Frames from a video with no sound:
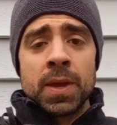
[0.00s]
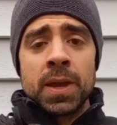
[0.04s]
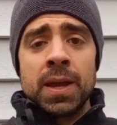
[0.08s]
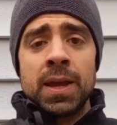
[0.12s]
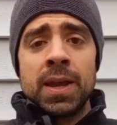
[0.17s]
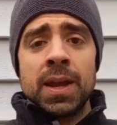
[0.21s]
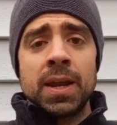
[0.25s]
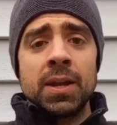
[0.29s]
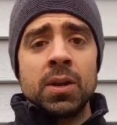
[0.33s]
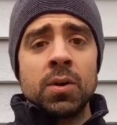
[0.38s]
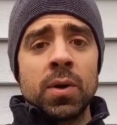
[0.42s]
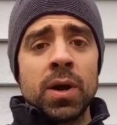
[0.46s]

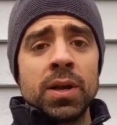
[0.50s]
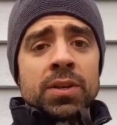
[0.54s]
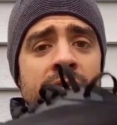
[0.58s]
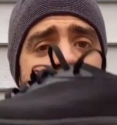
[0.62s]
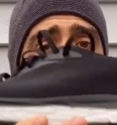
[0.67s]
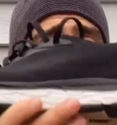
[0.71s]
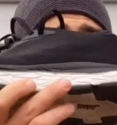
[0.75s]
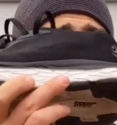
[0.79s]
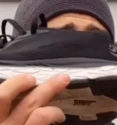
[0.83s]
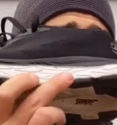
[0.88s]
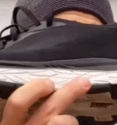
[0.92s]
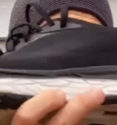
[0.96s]
And I know I
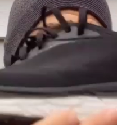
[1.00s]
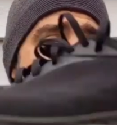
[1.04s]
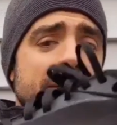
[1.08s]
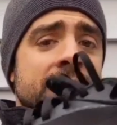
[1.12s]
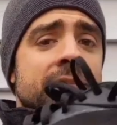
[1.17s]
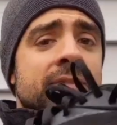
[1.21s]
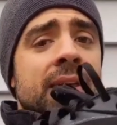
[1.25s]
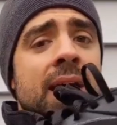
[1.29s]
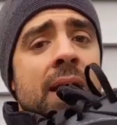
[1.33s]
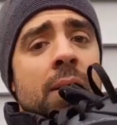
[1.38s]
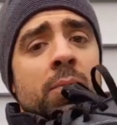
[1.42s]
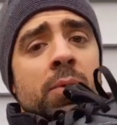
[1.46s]
just
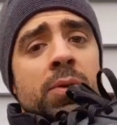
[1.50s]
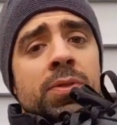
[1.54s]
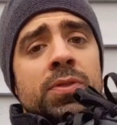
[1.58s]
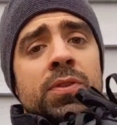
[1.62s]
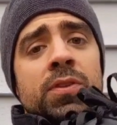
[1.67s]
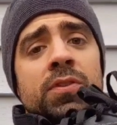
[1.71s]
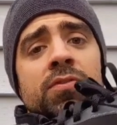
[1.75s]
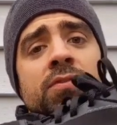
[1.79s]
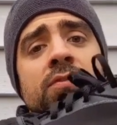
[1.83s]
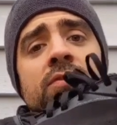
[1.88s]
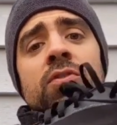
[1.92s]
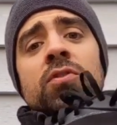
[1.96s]
addressed that with
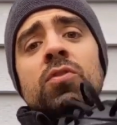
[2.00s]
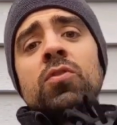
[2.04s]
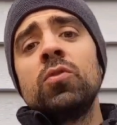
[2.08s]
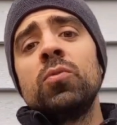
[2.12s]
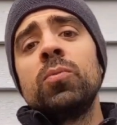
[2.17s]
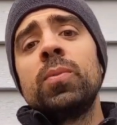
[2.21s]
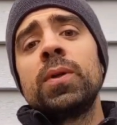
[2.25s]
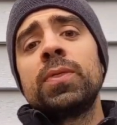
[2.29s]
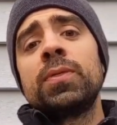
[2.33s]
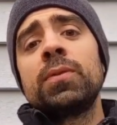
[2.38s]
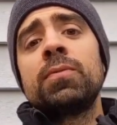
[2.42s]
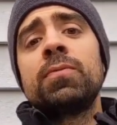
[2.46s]
this
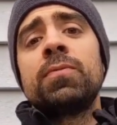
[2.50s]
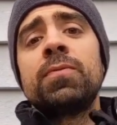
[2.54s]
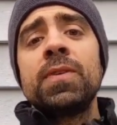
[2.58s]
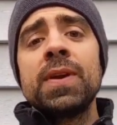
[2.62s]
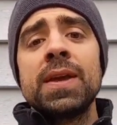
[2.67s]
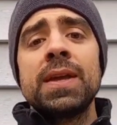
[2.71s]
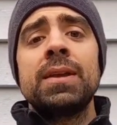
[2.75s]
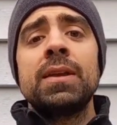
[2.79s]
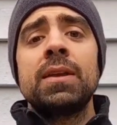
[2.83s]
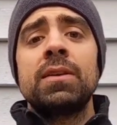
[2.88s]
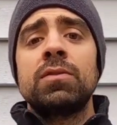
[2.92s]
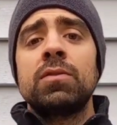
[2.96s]
shoe, but the
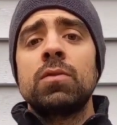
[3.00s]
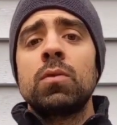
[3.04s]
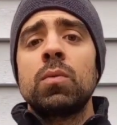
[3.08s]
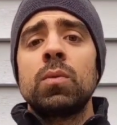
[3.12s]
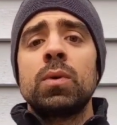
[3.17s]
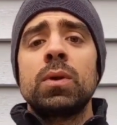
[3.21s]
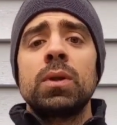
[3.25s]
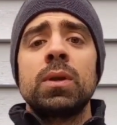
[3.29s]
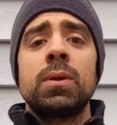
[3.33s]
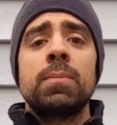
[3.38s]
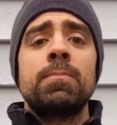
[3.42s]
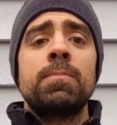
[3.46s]
fit is
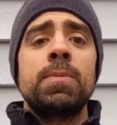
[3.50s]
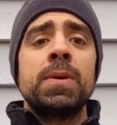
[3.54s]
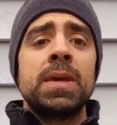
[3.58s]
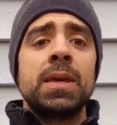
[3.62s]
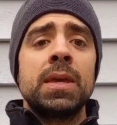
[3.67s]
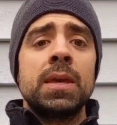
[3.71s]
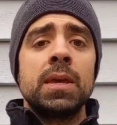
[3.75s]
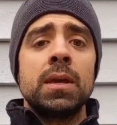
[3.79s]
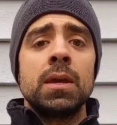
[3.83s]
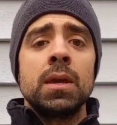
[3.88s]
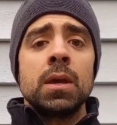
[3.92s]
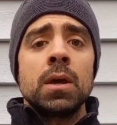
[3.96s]
going to
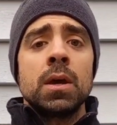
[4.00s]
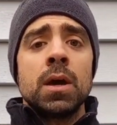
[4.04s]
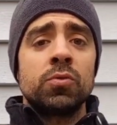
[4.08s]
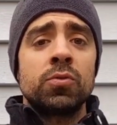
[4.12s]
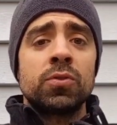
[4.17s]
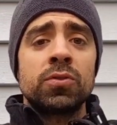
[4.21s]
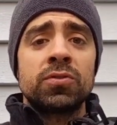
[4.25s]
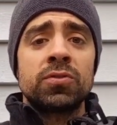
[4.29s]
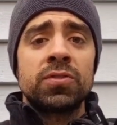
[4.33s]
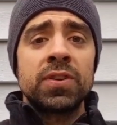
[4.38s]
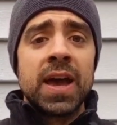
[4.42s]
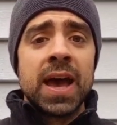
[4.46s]
be
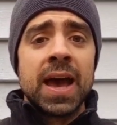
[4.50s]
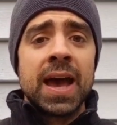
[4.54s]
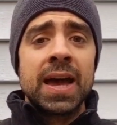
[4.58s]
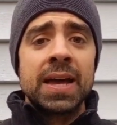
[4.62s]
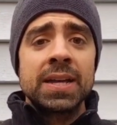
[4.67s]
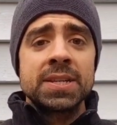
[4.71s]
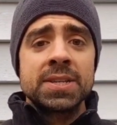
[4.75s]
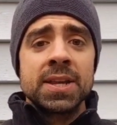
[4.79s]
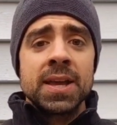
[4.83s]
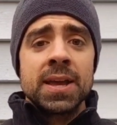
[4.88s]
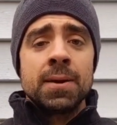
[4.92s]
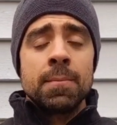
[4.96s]
true to
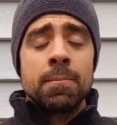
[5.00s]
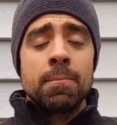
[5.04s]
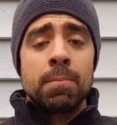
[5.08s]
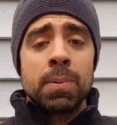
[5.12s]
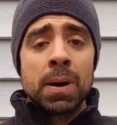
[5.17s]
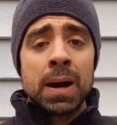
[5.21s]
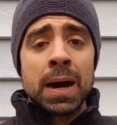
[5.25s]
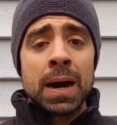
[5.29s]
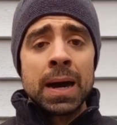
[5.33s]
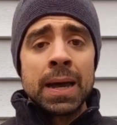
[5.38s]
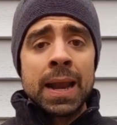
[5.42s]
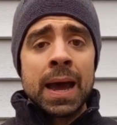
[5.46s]
size,
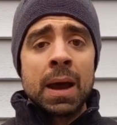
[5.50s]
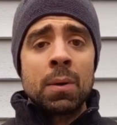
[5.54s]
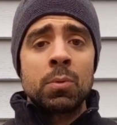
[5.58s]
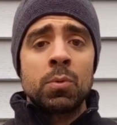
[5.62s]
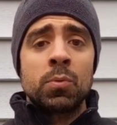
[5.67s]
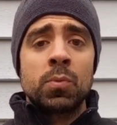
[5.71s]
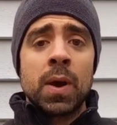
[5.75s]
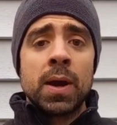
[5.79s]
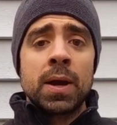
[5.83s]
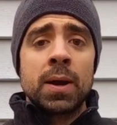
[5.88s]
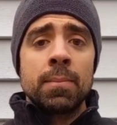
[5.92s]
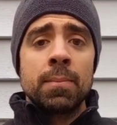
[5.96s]
but I
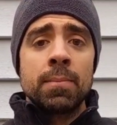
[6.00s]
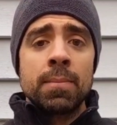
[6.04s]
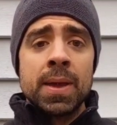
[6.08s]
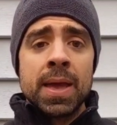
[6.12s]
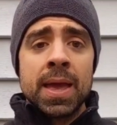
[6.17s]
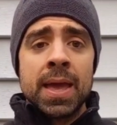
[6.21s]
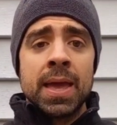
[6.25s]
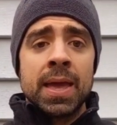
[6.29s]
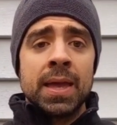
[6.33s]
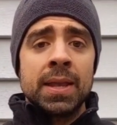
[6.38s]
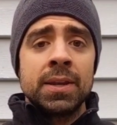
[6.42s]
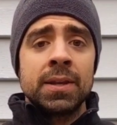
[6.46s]
would
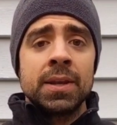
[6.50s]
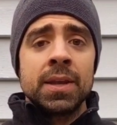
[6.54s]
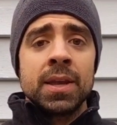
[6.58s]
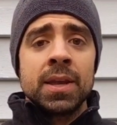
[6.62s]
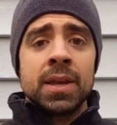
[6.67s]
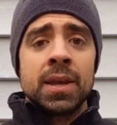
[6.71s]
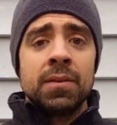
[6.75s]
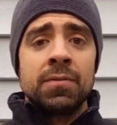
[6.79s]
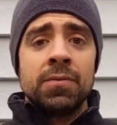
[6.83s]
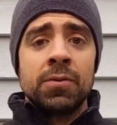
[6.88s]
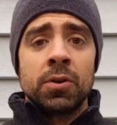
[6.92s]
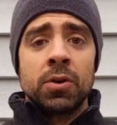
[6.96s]
recommend
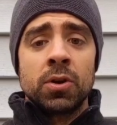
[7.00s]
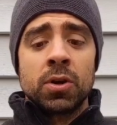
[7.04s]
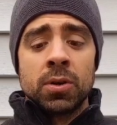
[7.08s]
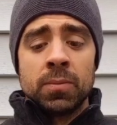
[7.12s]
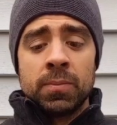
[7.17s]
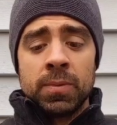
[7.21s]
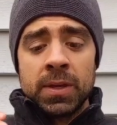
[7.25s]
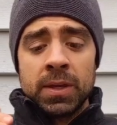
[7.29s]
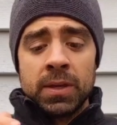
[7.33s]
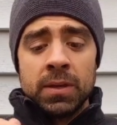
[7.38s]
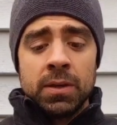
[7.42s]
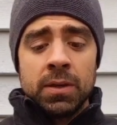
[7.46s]
if you're going to
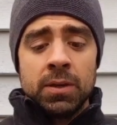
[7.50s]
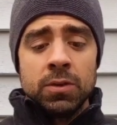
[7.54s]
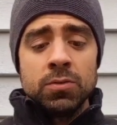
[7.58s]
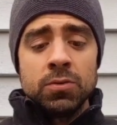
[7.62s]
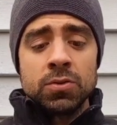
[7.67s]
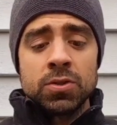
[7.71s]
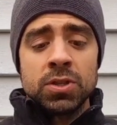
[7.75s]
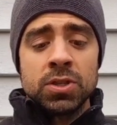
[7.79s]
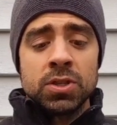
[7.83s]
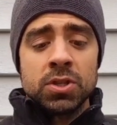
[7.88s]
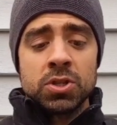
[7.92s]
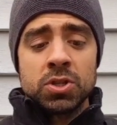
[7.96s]
be
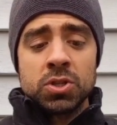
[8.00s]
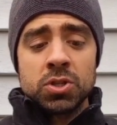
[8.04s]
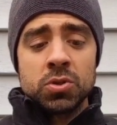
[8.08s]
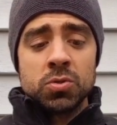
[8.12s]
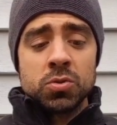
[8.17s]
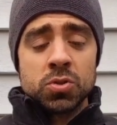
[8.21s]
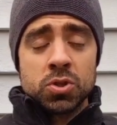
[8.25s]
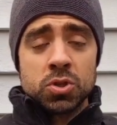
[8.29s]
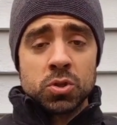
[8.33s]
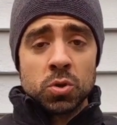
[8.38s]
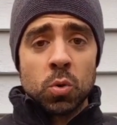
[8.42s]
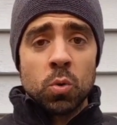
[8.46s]
using this
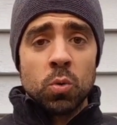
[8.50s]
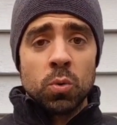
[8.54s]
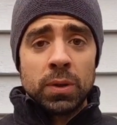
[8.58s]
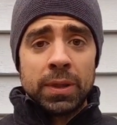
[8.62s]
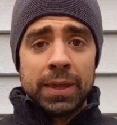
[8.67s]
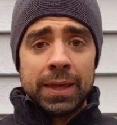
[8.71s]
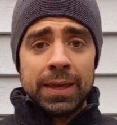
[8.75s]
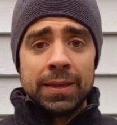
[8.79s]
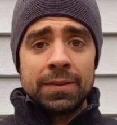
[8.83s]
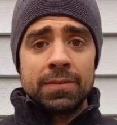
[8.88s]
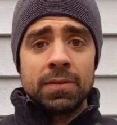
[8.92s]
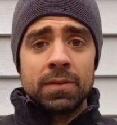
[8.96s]
shoe
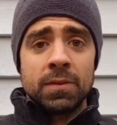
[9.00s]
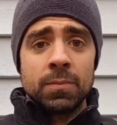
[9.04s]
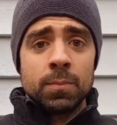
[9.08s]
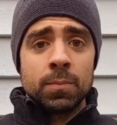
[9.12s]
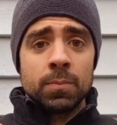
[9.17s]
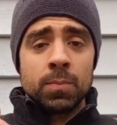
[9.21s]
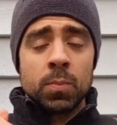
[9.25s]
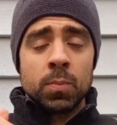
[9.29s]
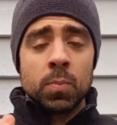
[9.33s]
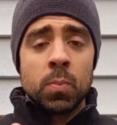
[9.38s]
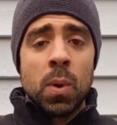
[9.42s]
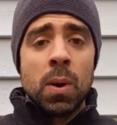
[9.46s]
solely to
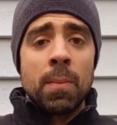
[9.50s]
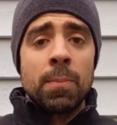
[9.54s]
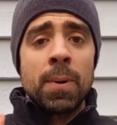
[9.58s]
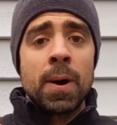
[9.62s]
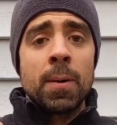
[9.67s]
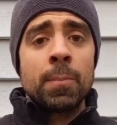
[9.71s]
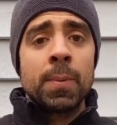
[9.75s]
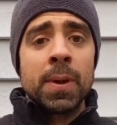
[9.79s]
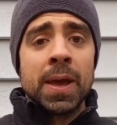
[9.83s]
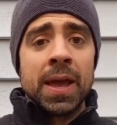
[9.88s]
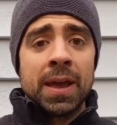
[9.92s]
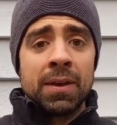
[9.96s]
bump
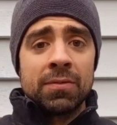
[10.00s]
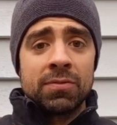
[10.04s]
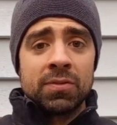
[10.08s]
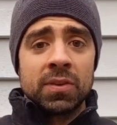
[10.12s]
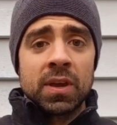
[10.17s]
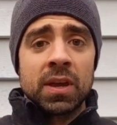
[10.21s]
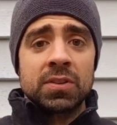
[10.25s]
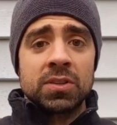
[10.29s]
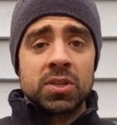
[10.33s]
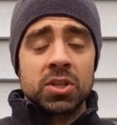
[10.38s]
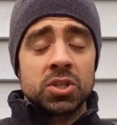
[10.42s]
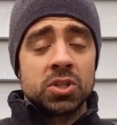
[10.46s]
up a half
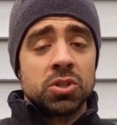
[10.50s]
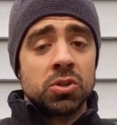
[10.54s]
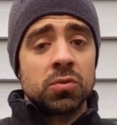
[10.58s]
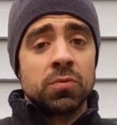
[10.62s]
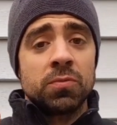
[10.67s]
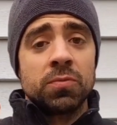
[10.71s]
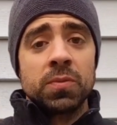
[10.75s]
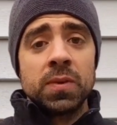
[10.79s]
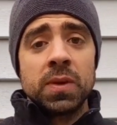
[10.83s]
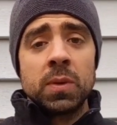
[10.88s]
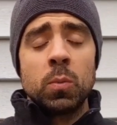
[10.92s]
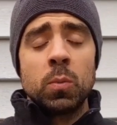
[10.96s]
size because your
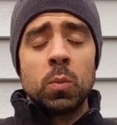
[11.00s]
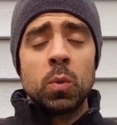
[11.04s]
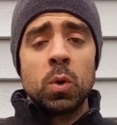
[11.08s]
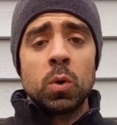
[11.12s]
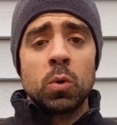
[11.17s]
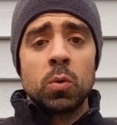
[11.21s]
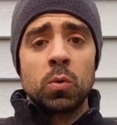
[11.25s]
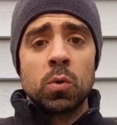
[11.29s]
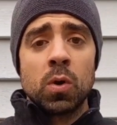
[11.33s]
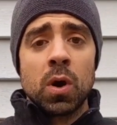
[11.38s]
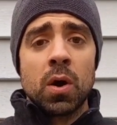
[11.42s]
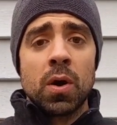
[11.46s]
feet will
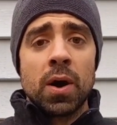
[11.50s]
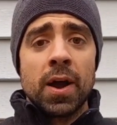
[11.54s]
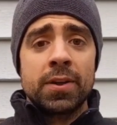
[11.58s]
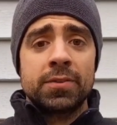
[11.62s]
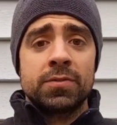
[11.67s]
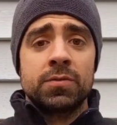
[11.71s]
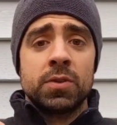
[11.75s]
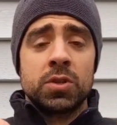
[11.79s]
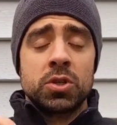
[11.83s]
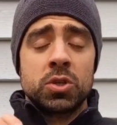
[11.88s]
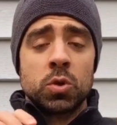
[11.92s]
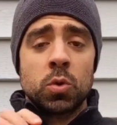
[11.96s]
grow
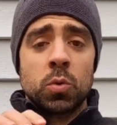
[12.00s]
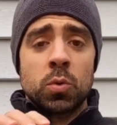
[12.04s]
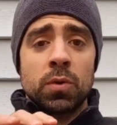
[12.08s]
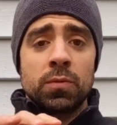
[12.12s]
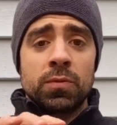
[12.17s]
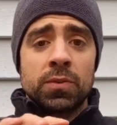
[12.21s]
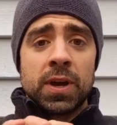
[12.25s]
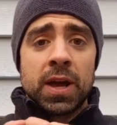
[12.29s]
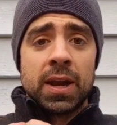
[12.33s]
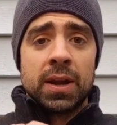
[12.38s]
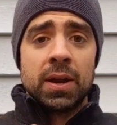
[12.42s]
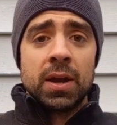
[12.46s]
as a result
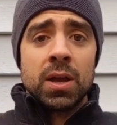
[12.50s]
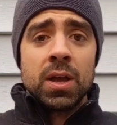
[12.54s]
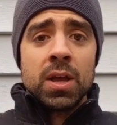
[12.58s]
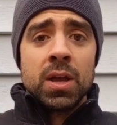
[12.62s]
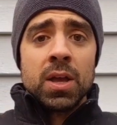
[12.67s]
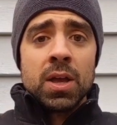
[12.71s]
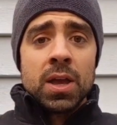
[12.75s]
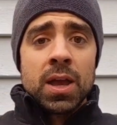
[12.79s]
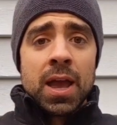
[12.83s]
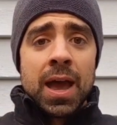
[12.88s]
of kind of